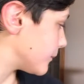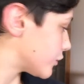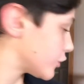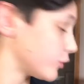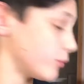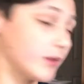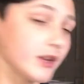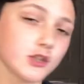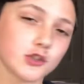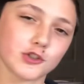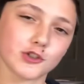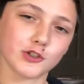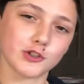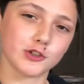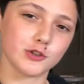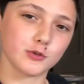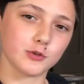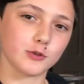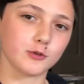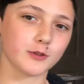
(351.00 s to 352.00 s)
So make sure
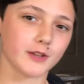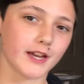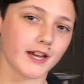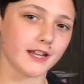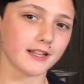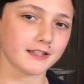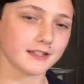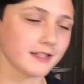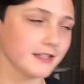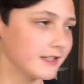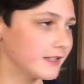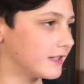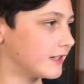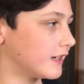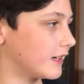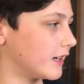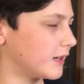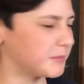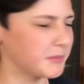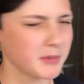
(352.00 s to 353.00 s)
you do that.
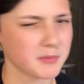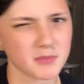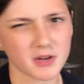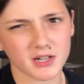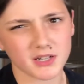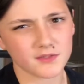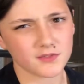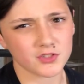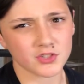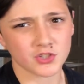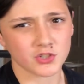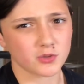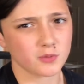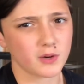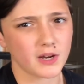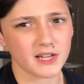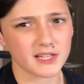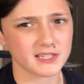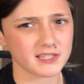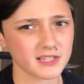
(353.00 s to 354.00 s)
I'm not even sure
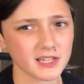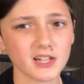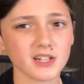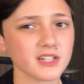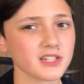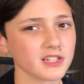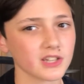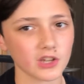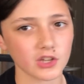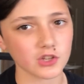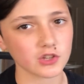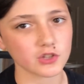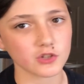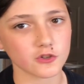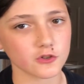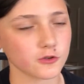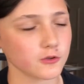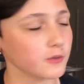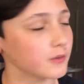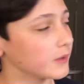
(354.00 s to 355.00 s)
why it's there, to tell you the
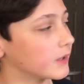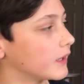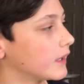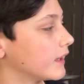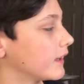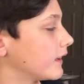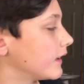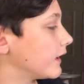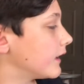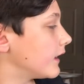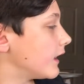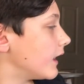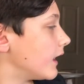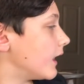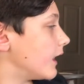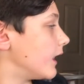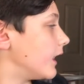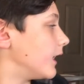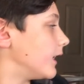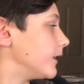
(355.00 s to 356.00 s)
truth.
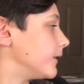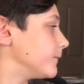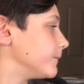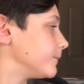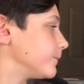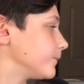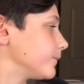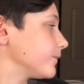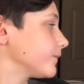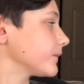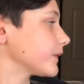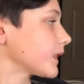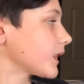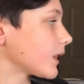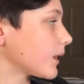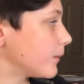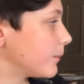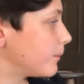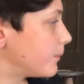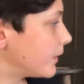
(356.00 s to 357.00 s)

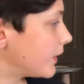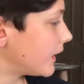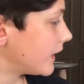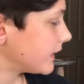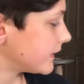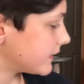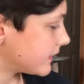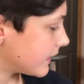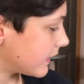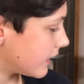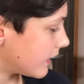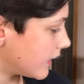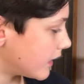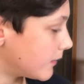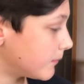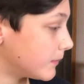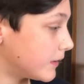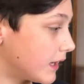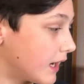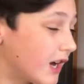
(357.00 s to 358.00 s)
But
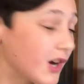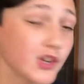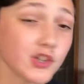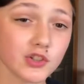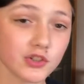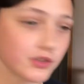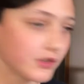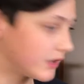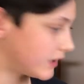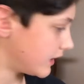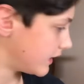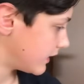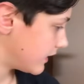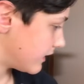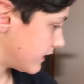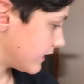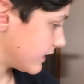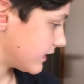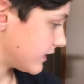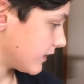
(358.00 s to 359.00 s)
now you'll
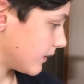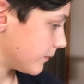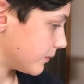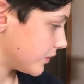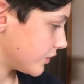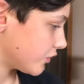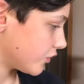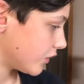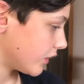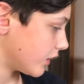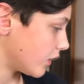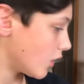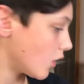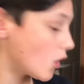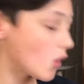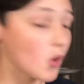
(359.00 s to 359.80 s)
need the substrate.